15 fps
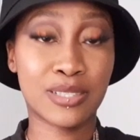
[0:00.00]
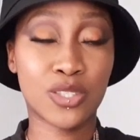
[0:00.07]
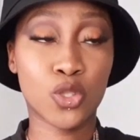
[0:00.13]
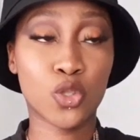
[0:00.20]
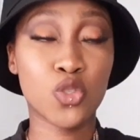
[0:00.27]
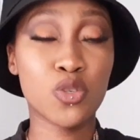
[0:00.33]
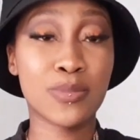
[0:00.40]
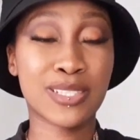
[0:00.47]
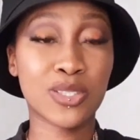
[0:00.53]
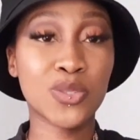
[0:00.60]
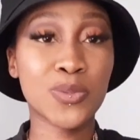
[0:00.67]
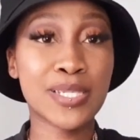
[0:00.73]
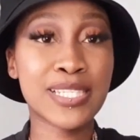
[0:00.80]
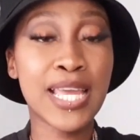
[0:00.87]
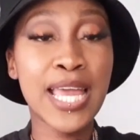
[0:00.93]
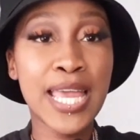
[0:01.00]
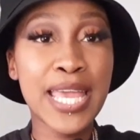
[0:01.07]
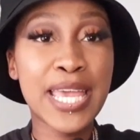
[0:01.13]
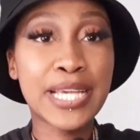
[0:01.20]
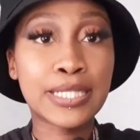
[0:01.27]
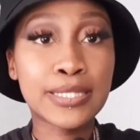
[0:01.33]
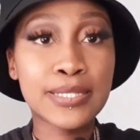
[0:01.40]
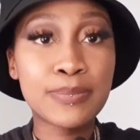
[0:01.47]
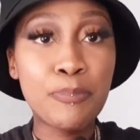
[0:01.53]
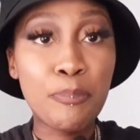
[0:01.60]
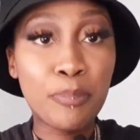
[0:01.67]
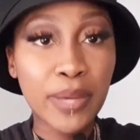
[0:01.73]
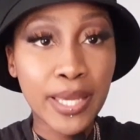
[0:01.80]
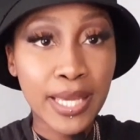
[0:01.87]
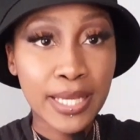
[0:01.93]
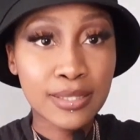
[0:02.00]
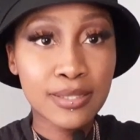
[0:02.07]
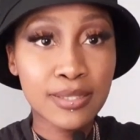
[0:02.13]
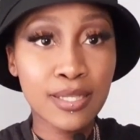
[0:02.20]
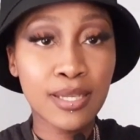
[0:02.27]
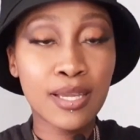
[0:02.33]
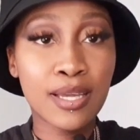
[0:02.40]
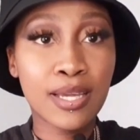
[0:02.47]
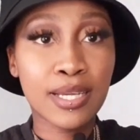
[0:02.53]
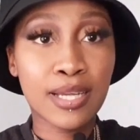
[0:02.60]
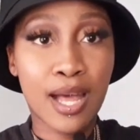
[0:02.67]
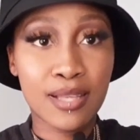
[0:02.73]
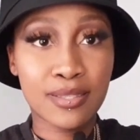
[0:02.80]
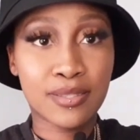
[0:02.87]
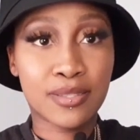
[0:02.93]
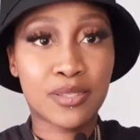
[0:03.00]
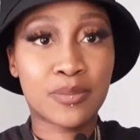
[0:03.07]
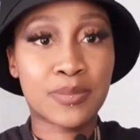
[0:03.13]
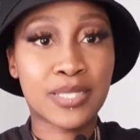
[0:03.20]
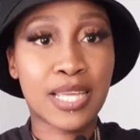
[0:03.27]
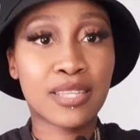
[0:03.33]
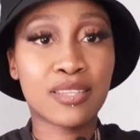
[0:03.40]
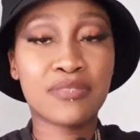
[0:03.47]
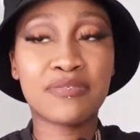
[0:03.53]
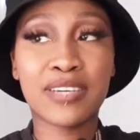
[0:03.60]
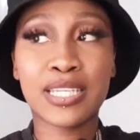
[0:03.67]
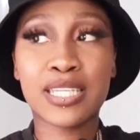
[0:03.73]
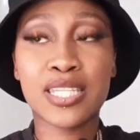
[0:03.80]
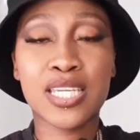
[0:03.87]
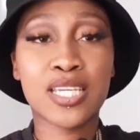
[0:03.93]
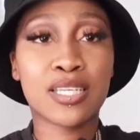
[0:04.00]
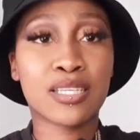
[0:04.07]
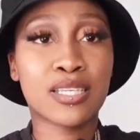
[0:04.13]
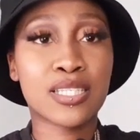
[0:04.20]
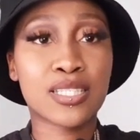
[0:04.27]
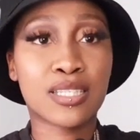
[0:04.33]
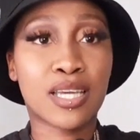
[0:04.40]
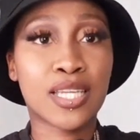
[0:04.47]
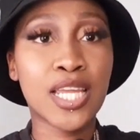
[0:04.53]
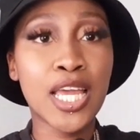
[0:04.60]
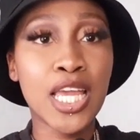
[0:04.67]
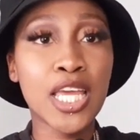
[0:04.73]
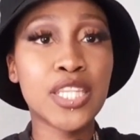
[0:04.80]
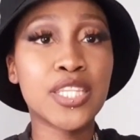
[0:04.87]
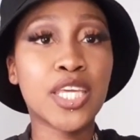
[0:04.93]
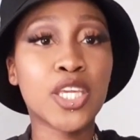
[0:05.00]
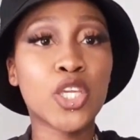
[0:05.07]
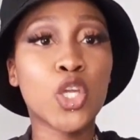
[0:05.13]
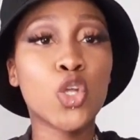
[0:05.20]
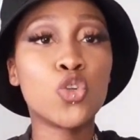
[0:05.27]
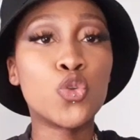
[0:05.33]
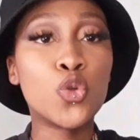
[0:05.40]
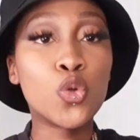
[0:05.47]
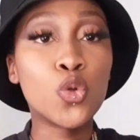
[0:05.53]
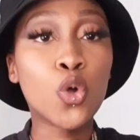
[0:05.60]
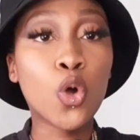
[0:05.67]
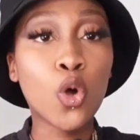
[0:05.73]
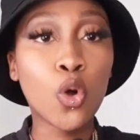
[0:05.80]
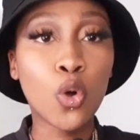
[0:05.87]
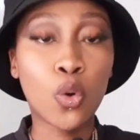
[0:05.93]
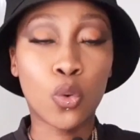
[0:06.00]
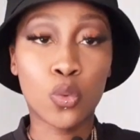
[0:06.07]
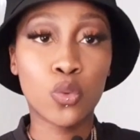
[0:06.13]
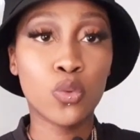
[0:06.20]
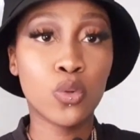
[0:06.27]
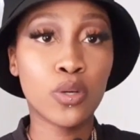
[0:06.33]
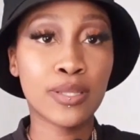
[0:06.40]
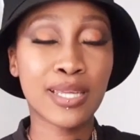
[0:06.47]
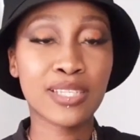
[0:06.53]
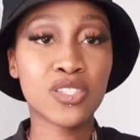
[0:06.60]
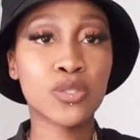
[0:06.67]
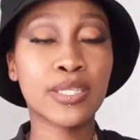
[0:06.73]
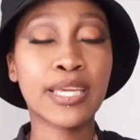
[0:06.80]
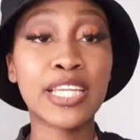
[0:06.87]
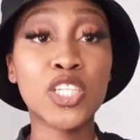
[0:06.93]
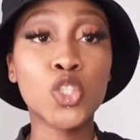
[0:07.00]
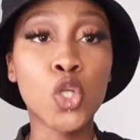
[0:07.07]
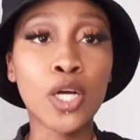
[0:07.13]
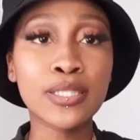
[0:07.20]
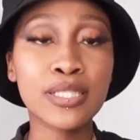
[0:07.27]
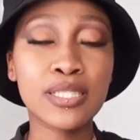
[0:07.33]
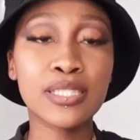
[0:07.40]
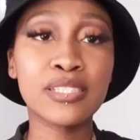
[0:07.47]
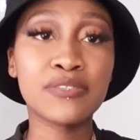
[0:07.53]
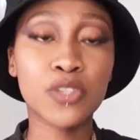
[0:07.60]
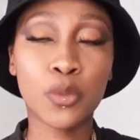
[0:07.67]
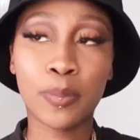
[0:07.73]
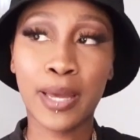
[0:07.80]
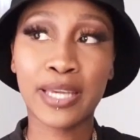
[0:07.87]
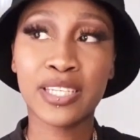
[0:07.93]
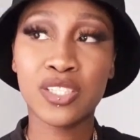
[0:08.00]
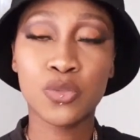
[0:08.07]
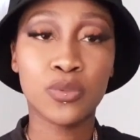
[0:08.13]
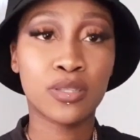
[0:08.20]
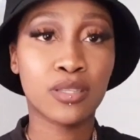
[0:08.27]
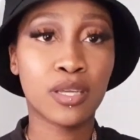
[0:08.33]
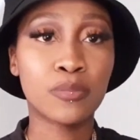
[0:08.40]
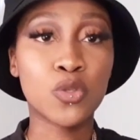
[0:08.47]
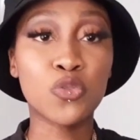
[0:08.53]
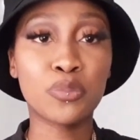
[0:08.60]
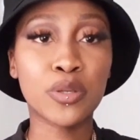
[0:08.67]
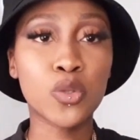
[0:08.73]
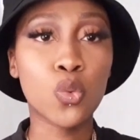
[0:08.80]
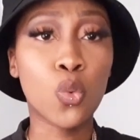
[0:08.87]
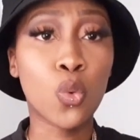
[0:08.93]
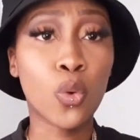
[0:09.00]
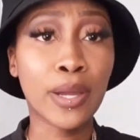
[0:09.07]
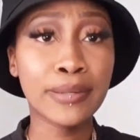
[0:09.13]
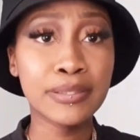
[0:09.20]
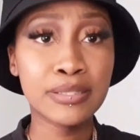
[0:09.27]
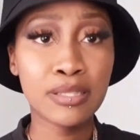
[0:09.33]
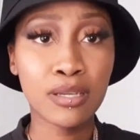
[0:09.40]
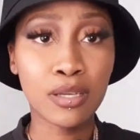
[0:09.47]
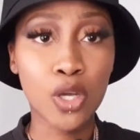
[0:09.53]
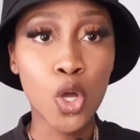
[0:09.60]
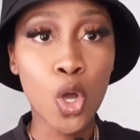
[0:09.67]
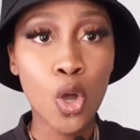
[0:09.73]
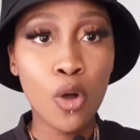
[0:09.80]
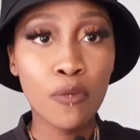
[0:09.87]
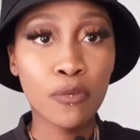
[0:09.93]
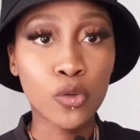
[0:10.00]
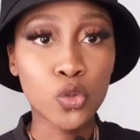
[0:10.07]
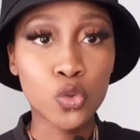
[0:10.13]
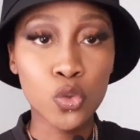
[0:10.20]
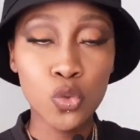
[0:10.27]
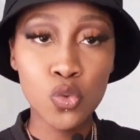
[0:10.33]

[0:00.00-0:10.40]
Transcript: so you must always expect customs. And the funny thing is that they know that you cannot leave your package with them. You've been waiting for 2